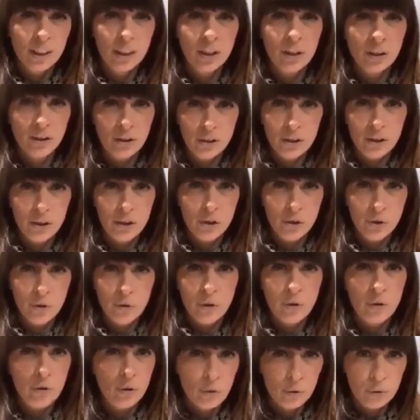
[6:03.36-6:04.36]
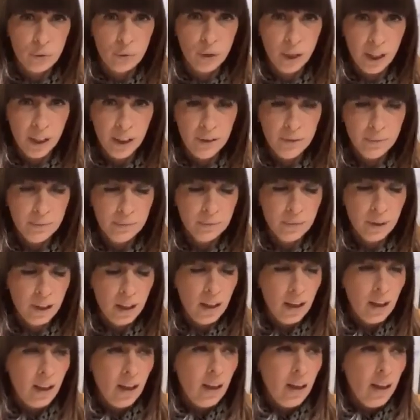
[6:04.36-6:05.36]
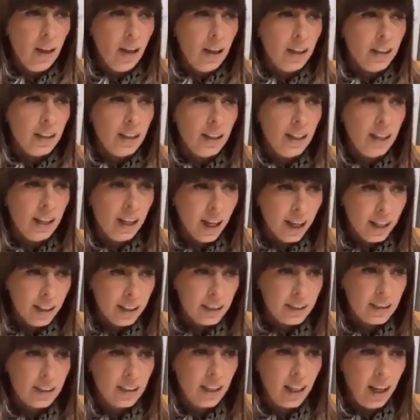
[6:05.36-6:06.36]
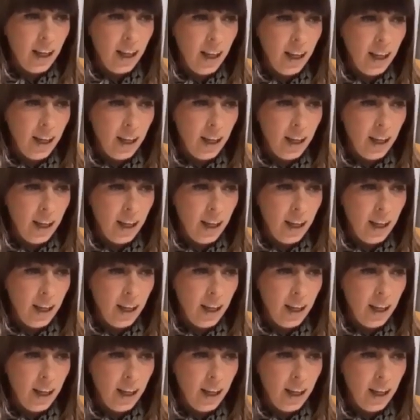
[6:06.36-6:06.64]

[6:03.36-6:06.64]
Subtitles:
and encourage you the whole way. Get,